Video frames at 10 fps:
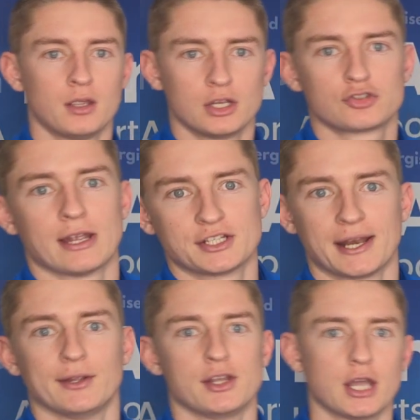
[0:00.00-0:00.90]
stretching
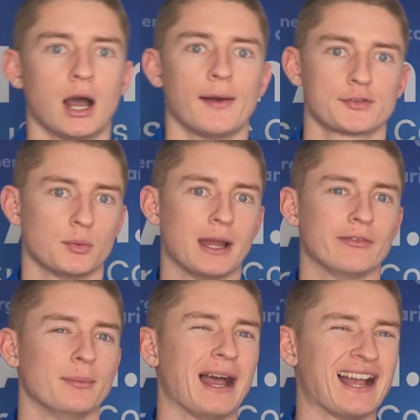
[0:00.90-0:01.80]
out your calves or
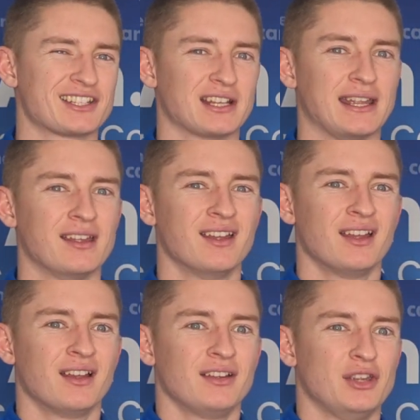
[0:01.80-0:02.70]
whatever, but actually
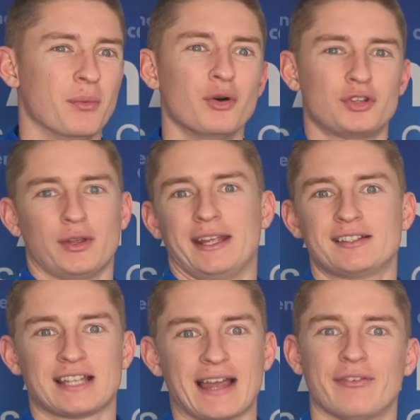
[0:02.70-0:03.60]
you're more doing it
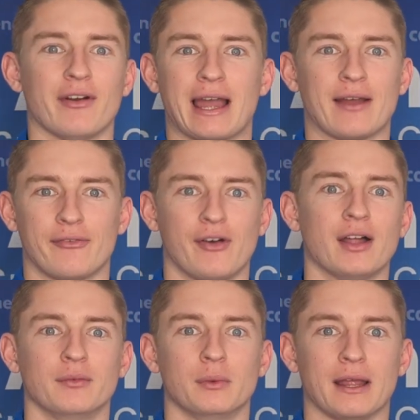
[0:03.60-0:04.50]
to have
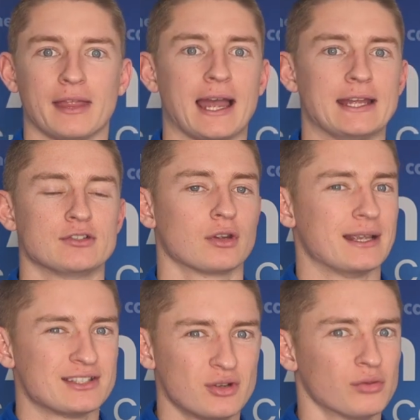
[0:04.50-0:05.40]
fun at that age group.
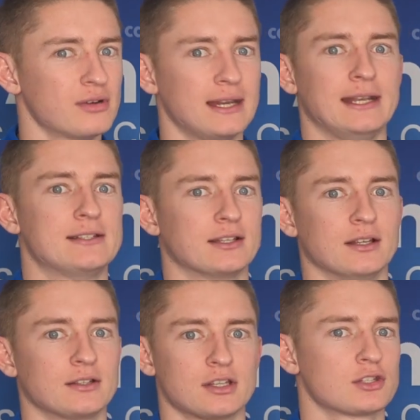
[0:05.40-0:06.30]
It's not really
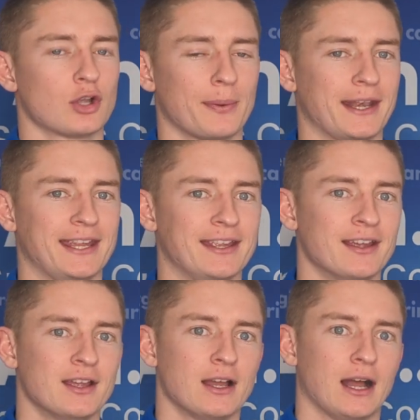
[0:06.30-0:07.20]
to stop any
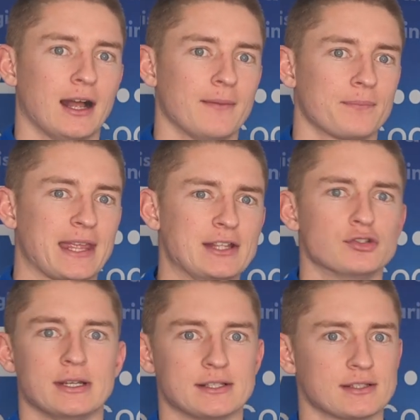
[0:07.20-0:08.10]

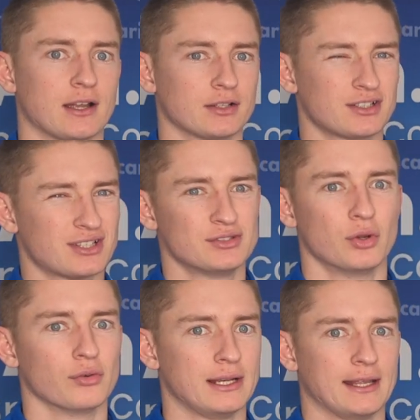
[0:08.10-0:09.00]
injuries and stuff, because it's
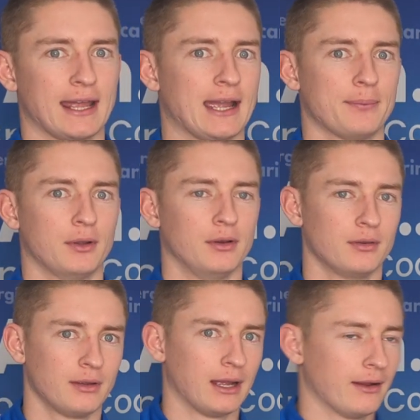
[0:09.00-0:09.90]
not really going to
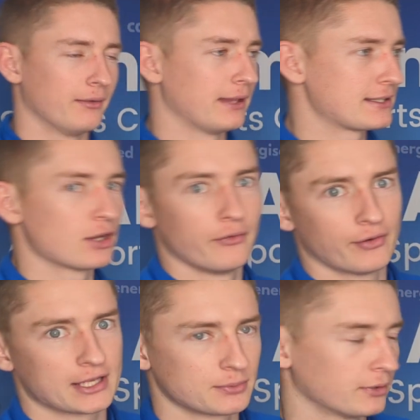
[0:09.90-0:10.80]
happen. They're so
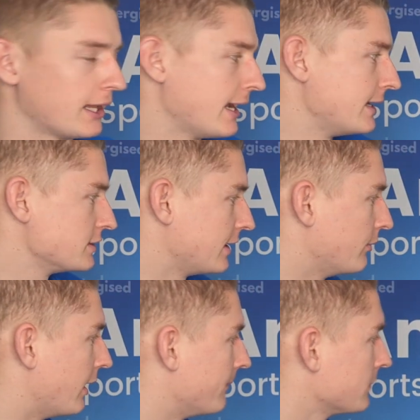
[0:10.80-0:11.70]
flexible at that age
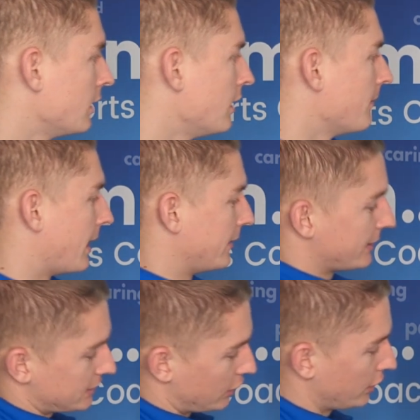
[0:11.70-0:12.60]
anyway. But
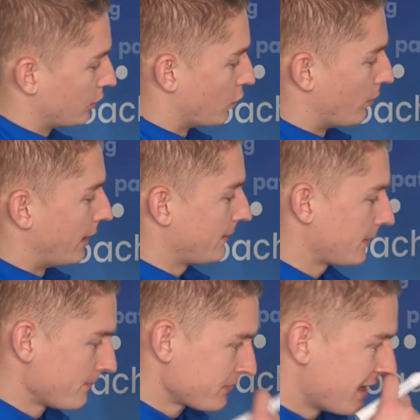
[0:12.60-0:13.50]
anyway, so you've got your
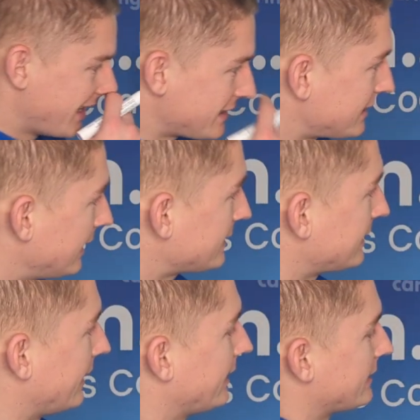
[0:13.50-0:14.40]
warm-up. Let's
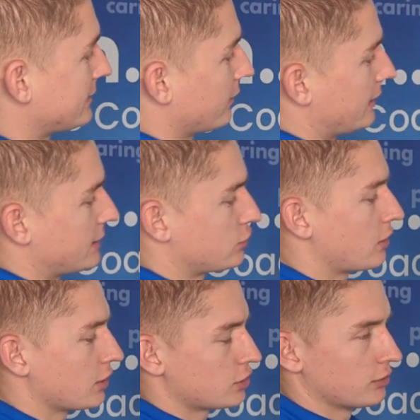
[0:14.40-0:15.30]
say this
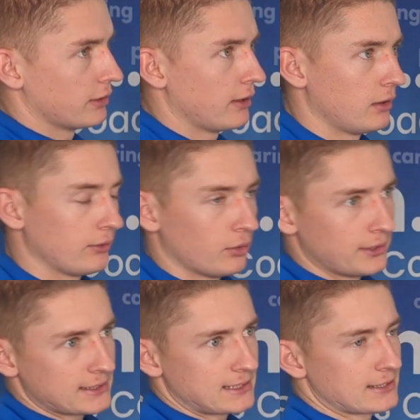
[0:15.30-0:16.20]
structure or
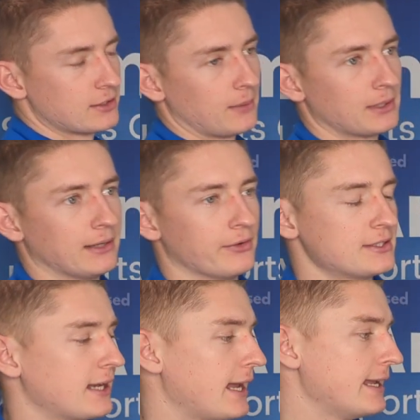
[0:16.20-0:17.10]
this lesson that I'm delivering
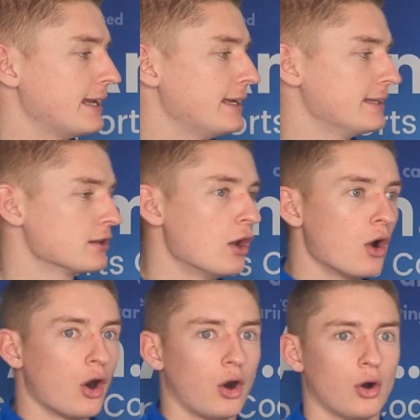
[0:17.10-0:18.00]
today is
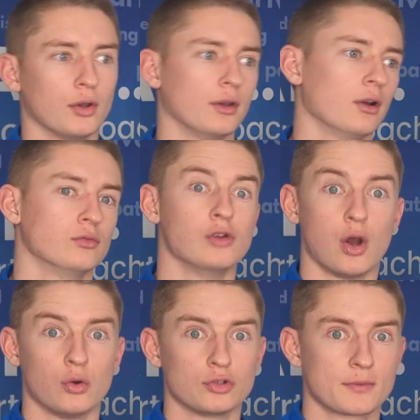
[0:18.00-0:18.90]
on
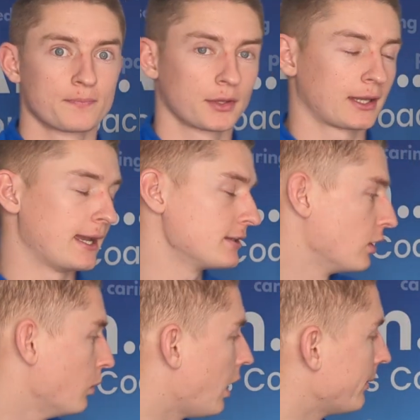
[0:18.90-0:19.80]
rolls. Okay, so
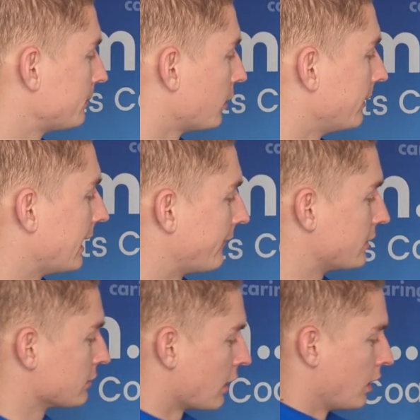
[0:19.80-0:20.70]
what I would probably have
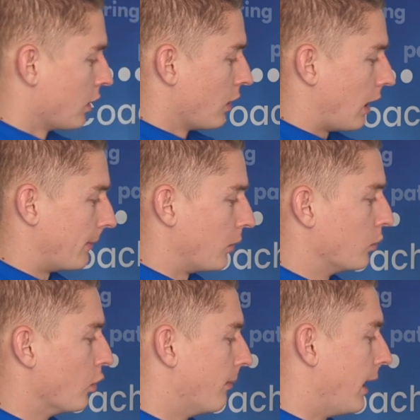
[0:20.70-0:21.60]
is my
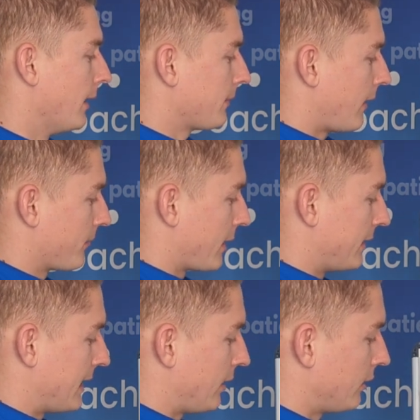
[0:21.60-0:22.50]
warm-up,
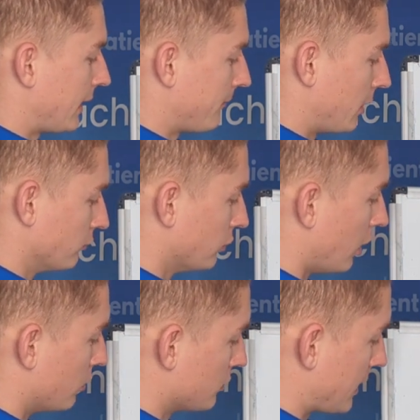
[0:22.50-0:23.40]
and then I'd have my
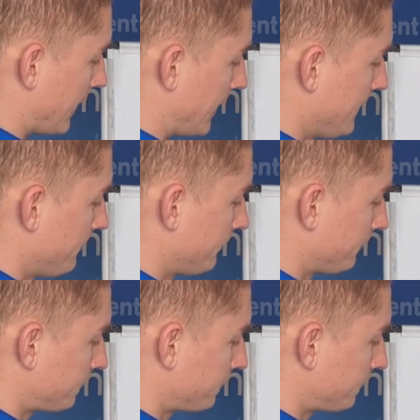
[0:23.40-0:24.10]
rolls here.